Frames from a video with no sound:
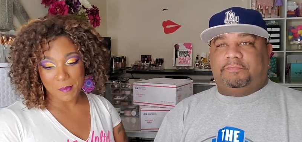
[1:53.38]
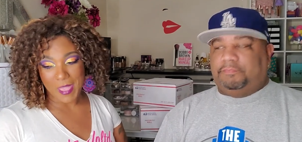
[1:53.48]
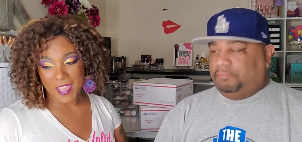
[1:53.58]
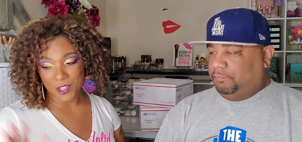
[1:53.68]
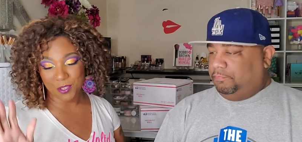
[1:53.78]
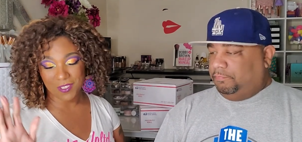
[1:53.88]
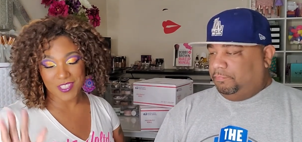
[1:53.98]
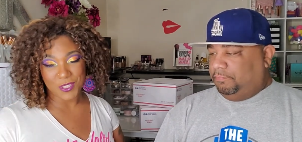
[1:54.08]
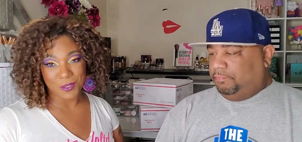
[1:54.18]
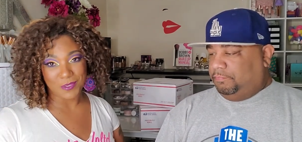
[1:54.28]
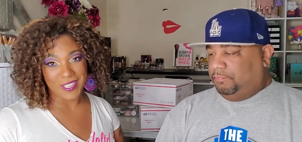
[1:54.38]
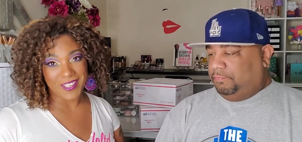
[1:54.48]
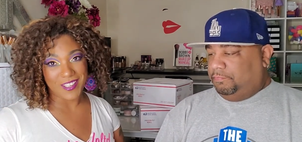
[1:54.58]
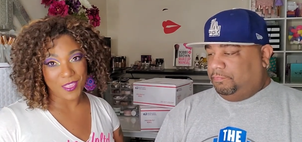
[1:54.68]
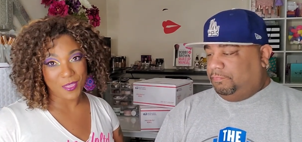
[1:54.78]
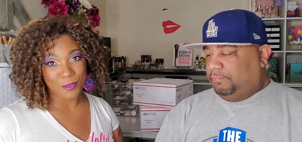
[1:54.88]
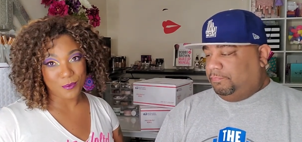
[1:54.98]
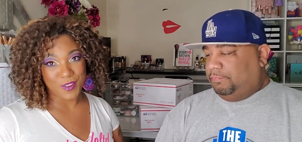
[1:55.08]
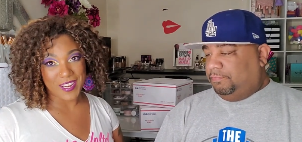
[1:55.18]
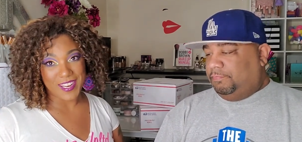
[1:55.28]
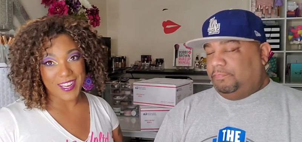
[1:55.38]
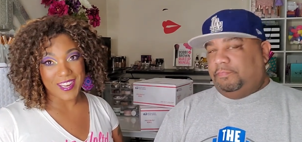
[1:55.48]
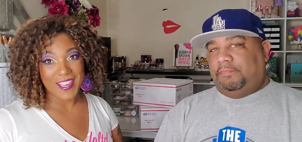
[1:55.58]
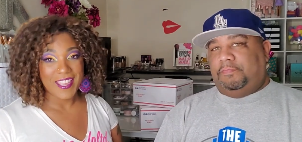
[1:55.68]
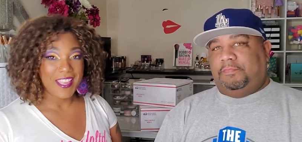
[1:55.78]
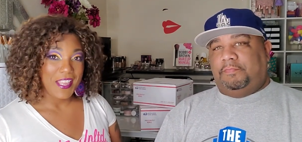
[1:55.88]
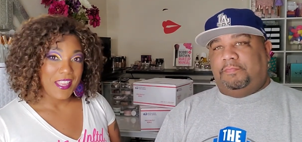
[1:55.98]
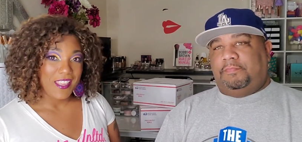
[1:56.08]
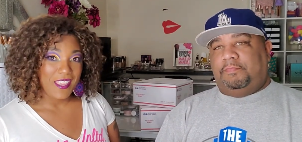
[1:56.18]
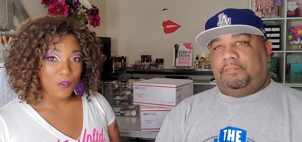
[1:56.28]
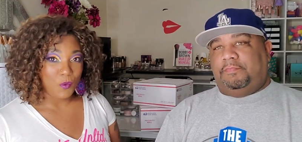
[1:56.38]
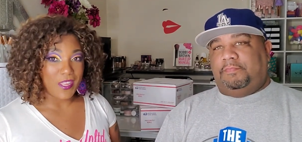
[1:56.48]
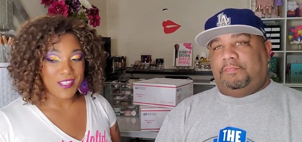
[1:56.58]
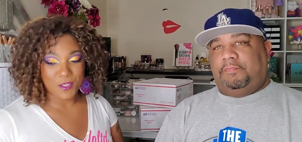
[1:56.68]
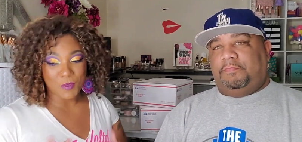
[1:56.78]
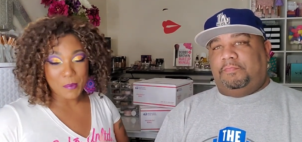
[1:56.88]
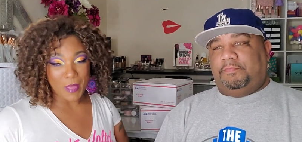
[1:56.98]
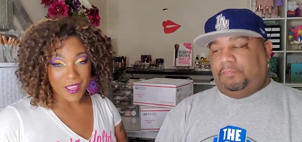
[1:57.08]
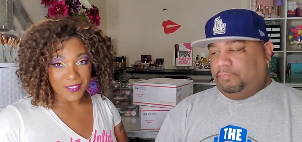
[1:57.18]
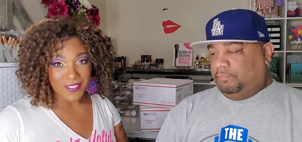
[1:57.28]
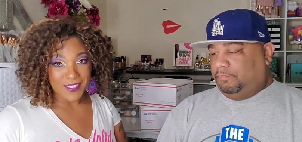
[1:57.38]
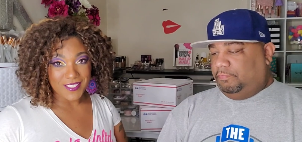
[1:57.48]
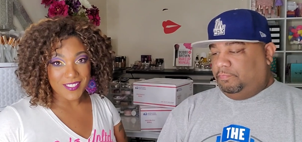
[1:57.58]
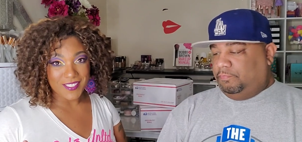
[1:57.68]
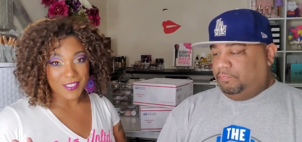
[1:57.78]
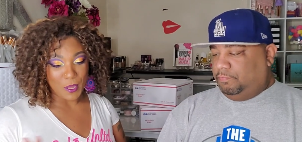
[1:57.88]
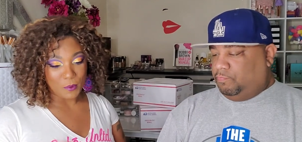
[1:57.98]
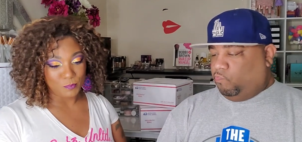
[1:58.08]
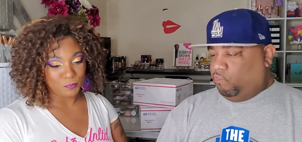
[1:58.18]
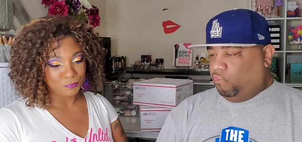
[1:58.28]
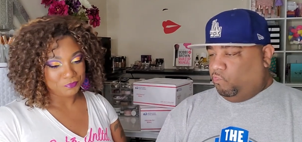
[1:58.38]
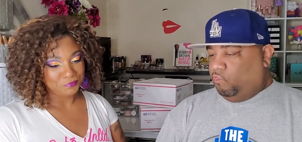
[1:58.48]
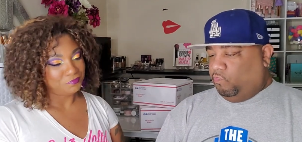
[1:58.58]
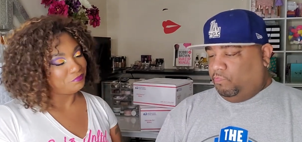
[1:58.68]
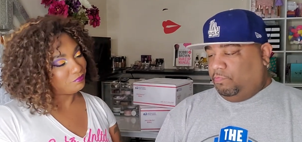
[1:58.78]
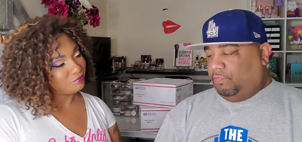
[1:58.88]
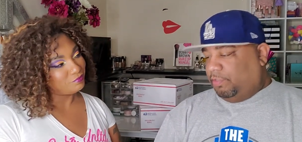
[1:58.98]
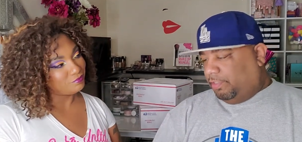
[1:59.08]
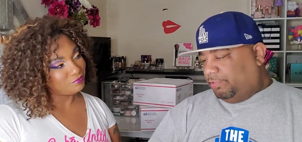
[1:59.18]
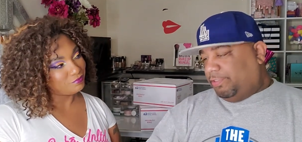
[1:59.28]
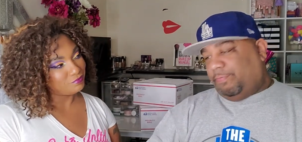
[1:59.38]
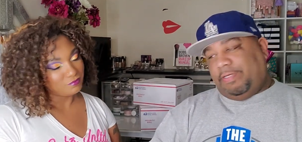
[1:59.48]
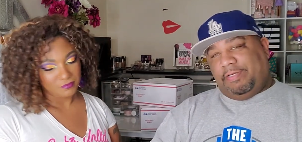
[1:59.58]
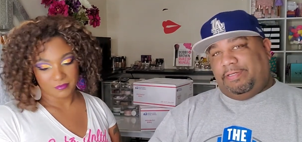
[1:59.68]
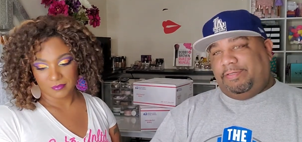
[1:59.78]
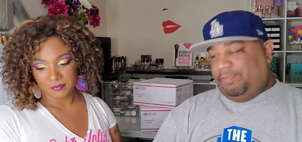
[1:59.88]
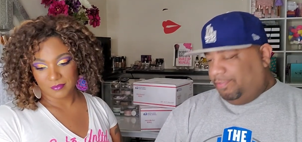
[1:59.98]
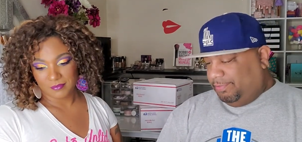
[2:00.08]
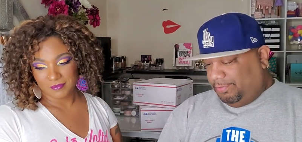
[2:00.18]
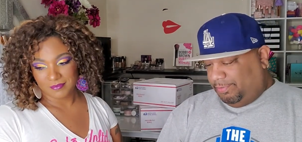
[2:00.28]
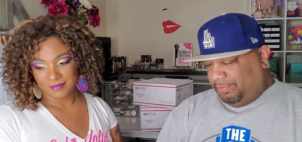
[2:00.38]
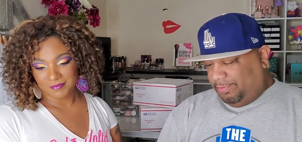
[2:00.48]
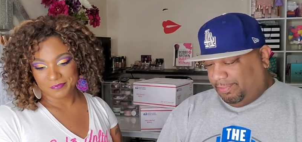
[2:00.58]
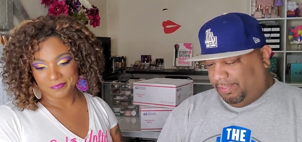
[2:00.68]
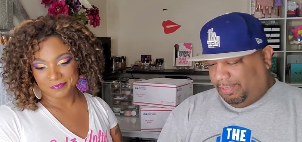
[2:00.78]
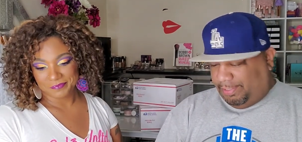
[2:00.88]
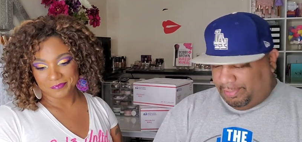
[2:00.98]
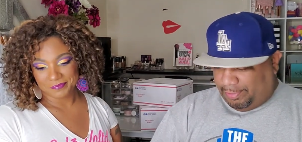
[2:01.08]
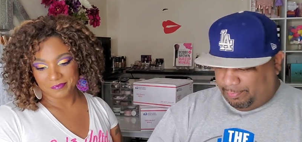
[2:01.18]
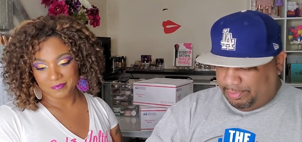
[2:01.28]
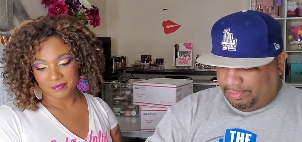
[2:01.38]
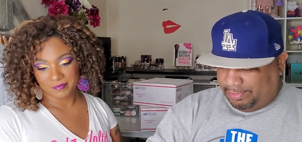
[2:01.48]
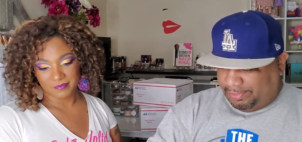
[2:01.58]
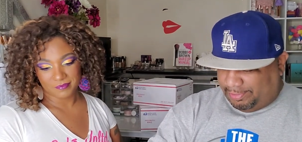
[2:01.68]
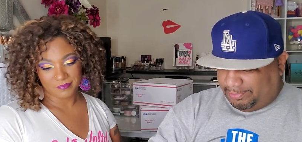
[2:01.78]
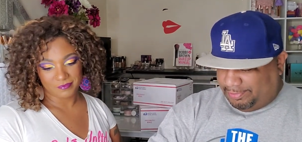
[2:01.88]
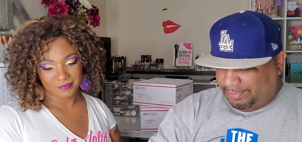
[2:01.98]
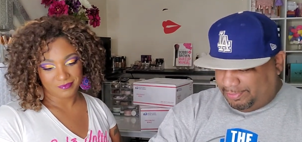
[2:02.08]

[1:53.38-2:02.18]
Speaker 1: I'm actually doing three giveaways, three boxes. So
Speaker 2: my bad. Hey, and then I'm looking at like the,